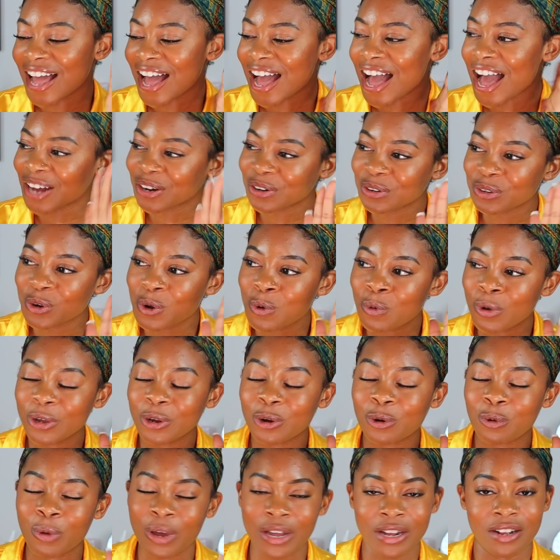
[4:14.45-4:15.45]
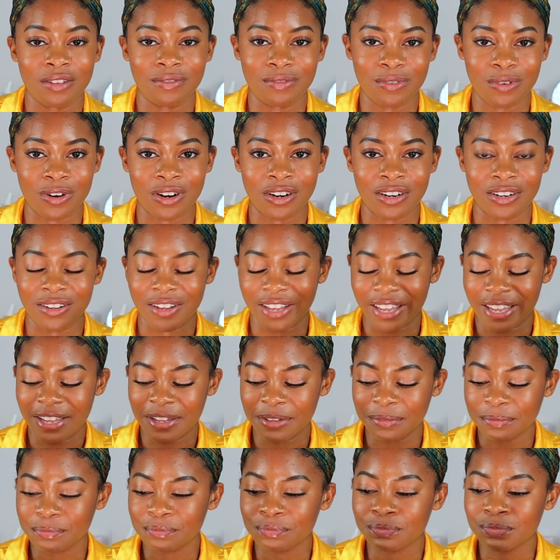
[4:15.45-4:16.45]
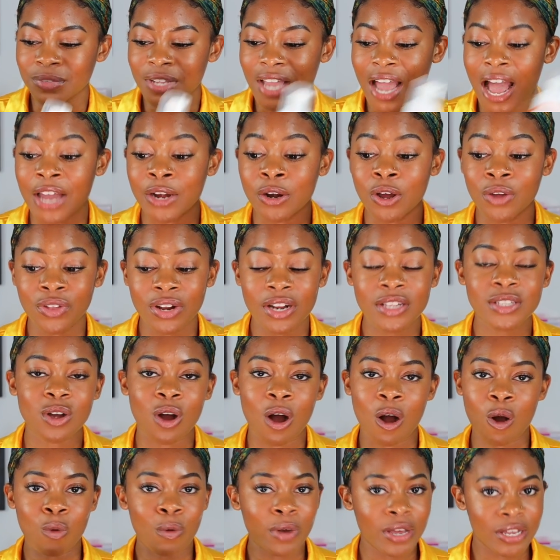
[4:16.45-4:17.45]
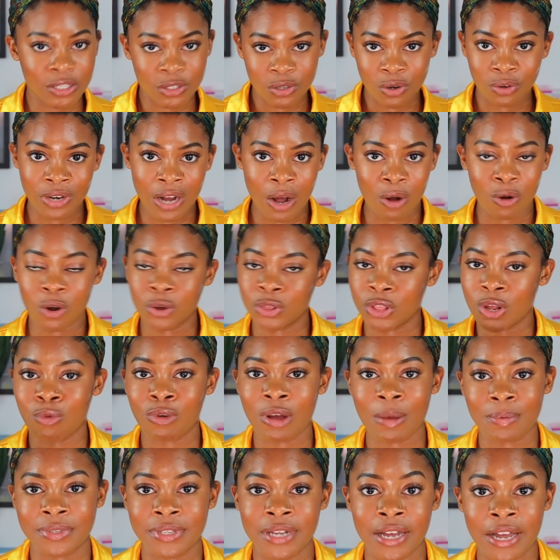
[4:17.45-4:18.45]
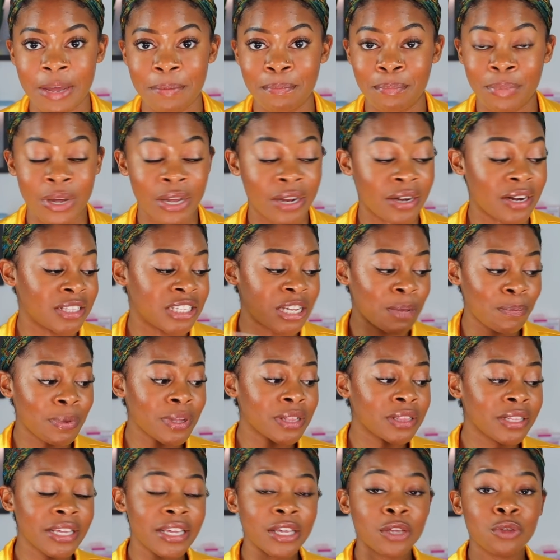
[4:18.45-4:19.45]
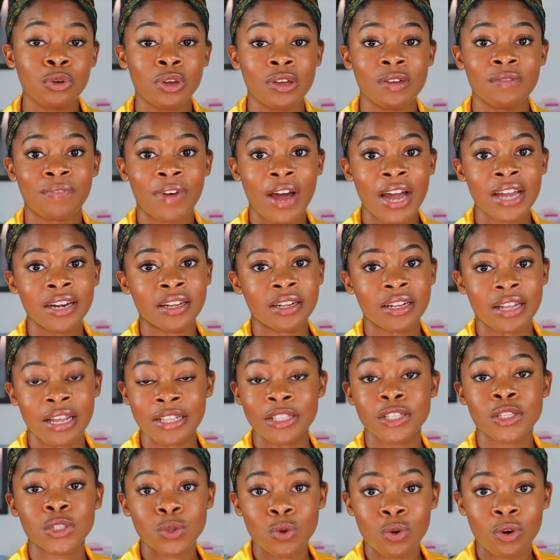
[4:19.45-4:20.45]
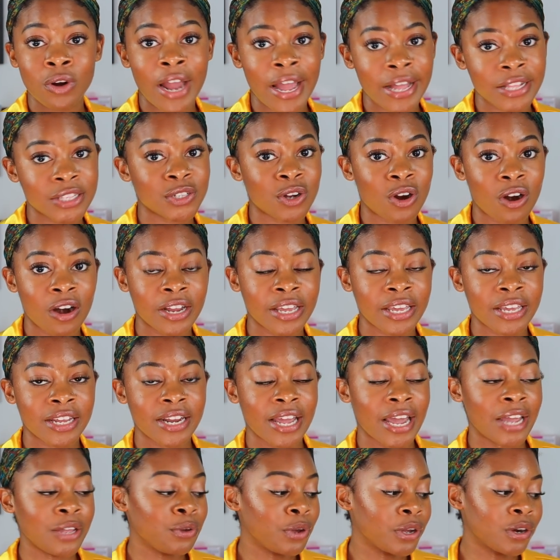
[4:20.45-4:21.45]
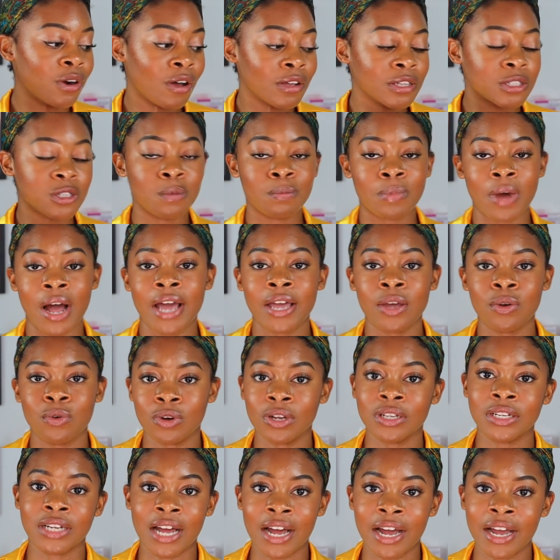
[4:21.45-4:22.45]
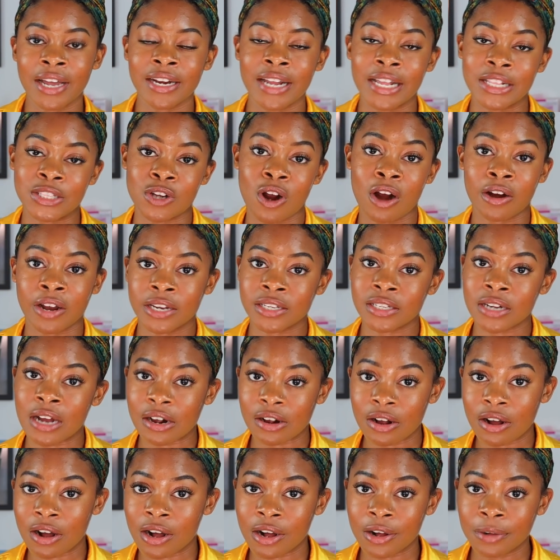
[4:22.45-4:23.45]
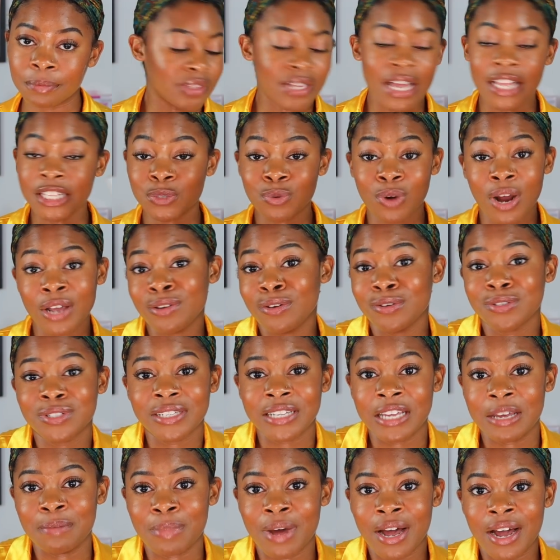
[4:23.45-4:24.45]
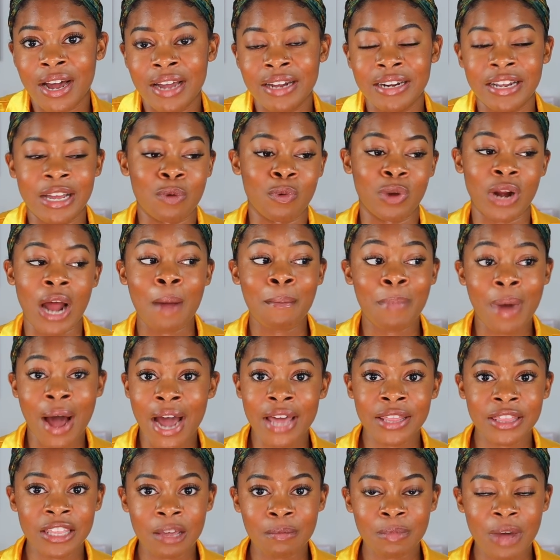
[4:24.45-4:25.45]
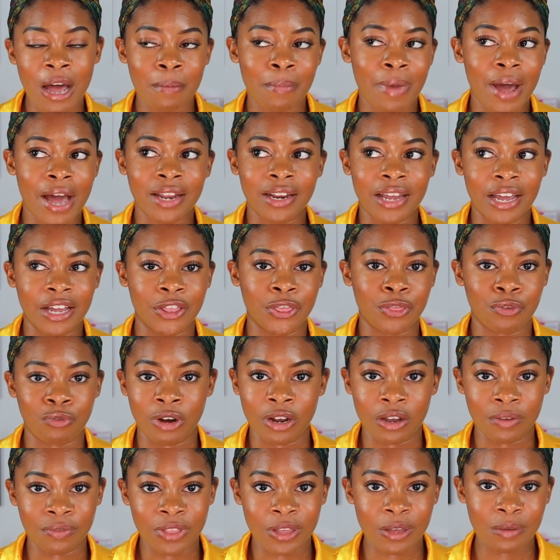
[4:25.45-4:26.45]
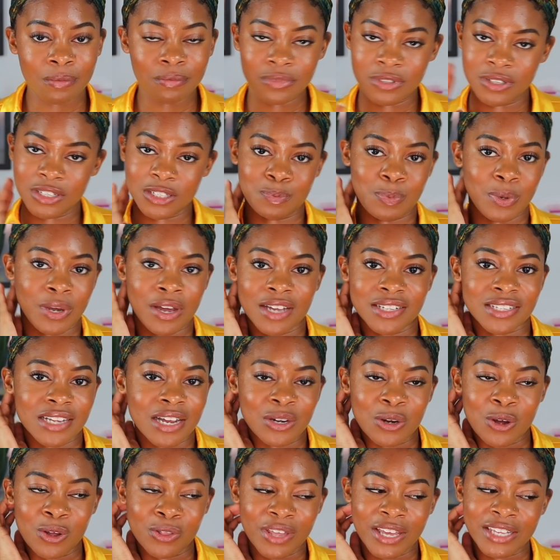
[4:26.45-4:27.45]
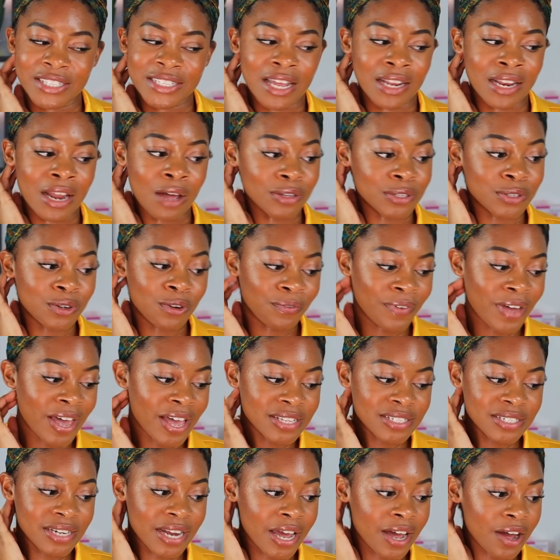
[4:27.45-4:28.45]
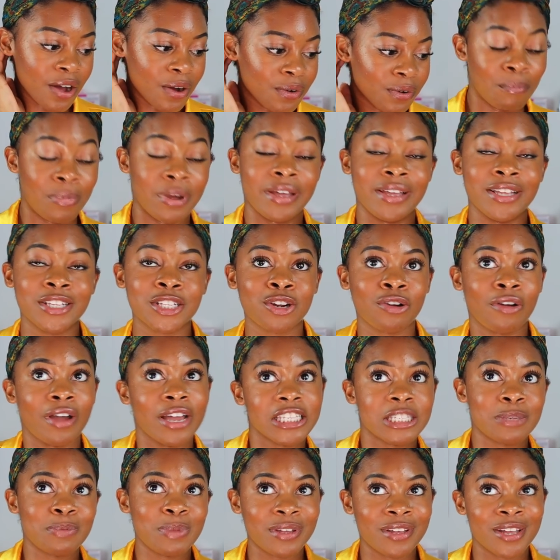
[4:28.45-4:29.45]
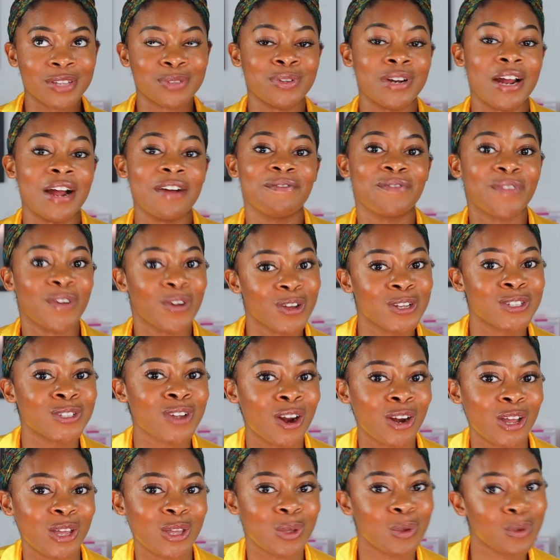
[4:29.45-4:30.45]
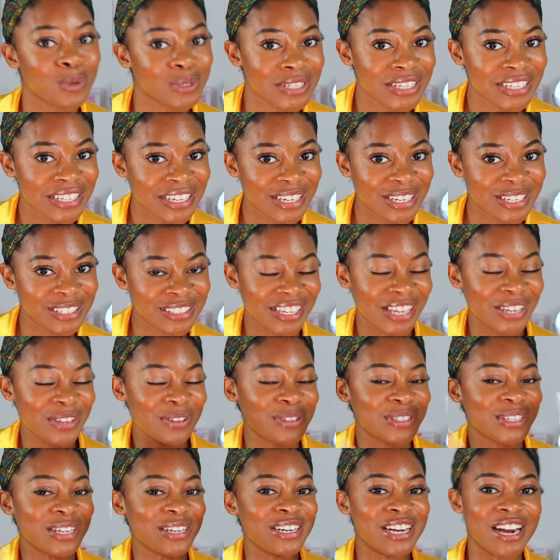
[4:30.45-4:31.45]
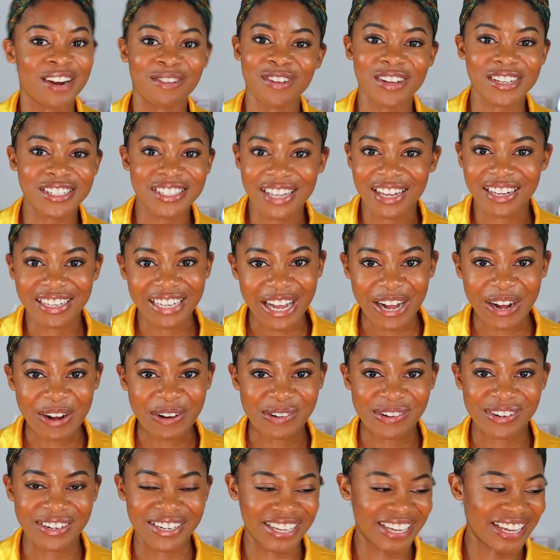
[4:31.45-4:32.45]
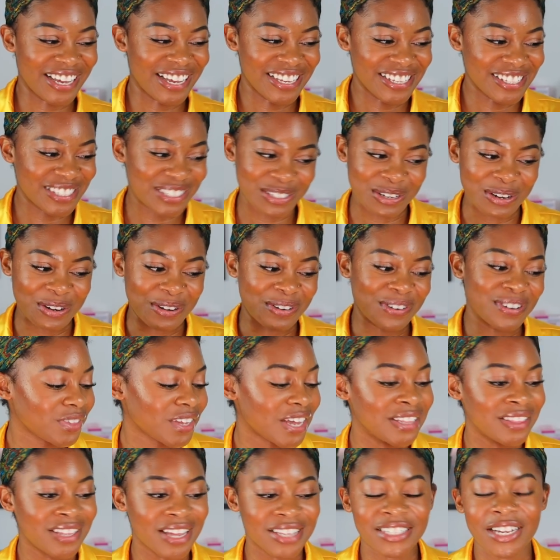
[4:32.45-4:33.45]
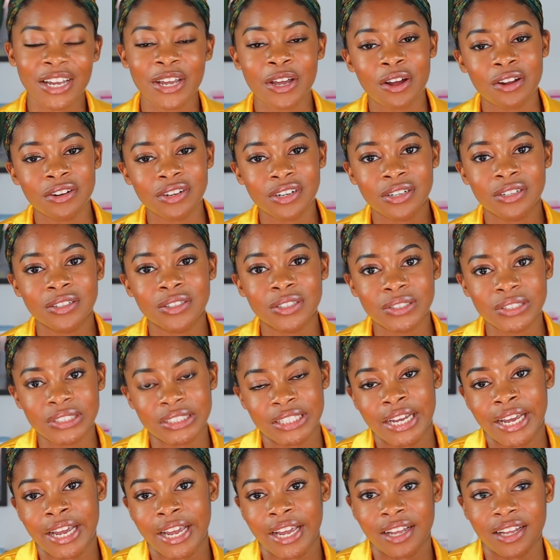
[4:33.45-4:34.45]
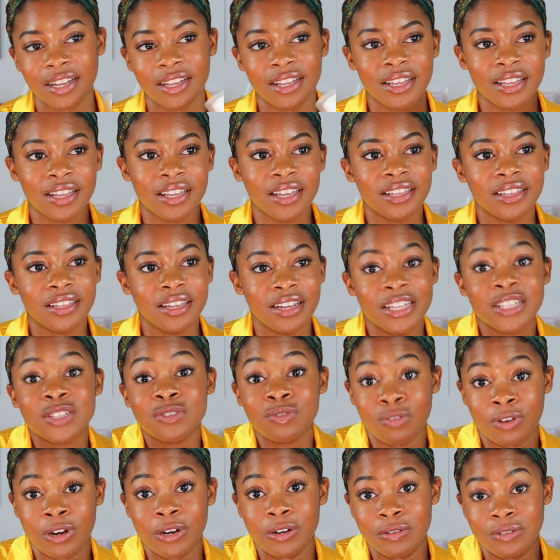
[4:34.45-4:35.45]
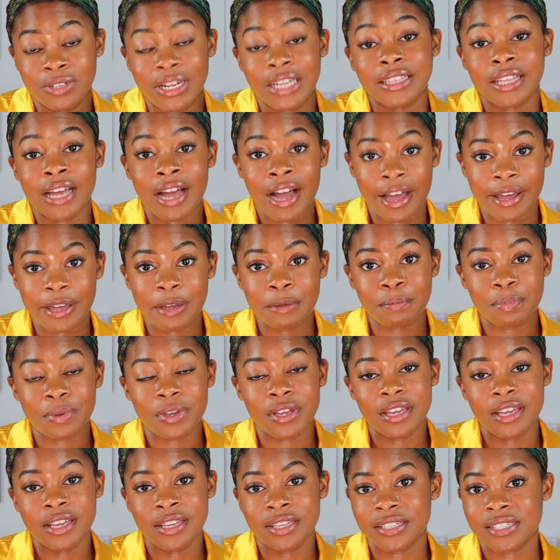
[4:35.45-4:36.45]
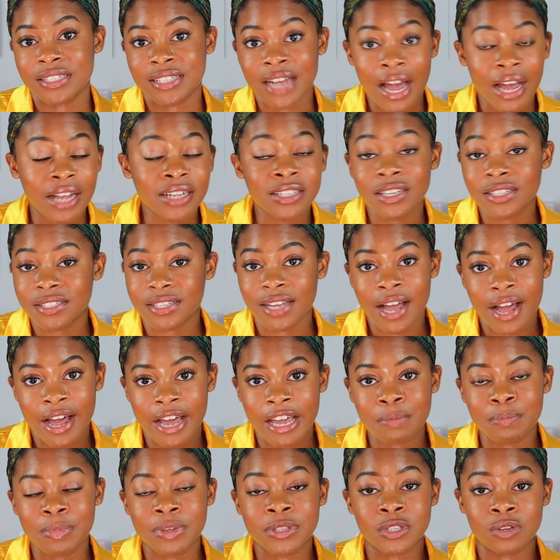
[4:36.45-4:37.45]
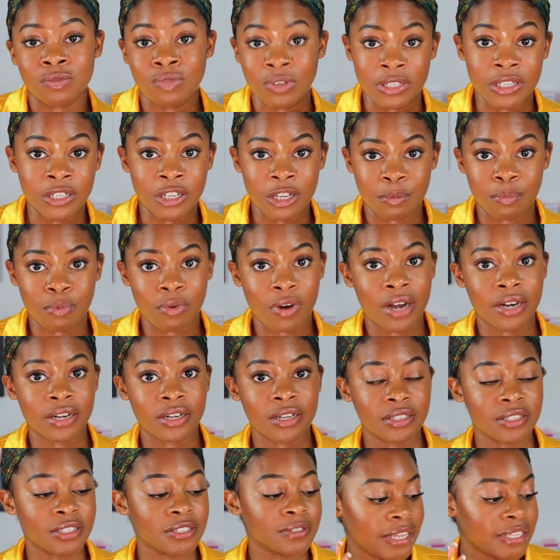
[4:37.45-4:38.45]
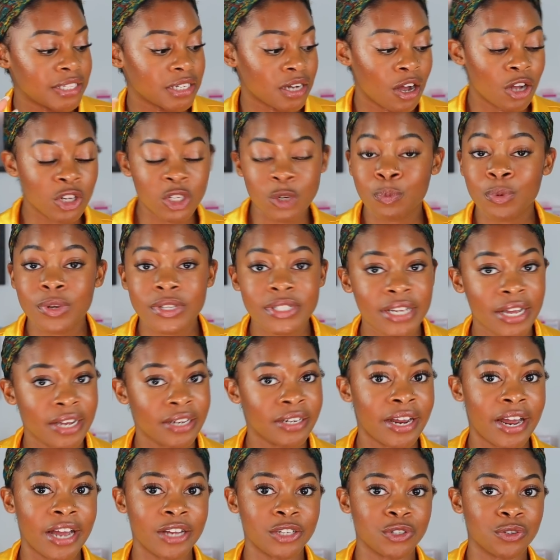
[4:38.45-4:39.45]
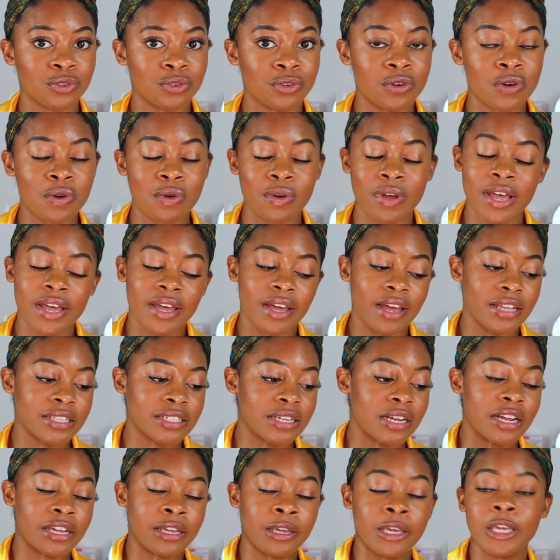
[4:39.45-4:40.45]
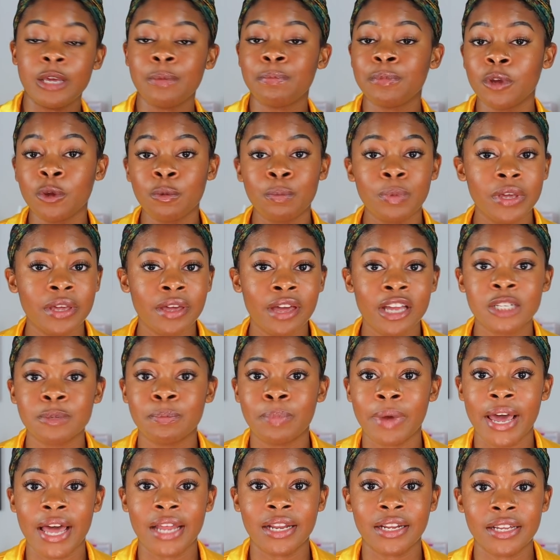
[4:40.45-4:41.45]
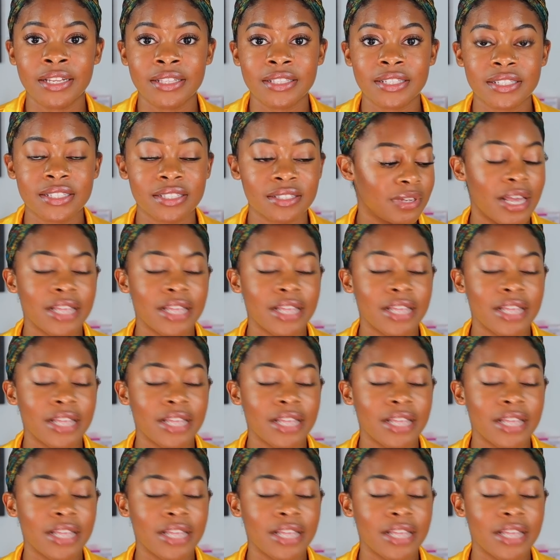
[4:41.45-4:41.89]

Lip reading: I don't know what you're waiting for, okay? I know that it's always sold out on their website, but typically you can find it in store at Target, and you can also buy it online at target.com. That's where I usually get mine, and when I buy them, I buy like 3 of them just because I know they sell out so fast now. But it's crazy, because when I first started using it, they used to never sell out, okay? So that's how y'all know, like, it's real. Like, the hype is not just a hype, it's a really good product. It's 100% natural. It's gonna keep you pH balanced.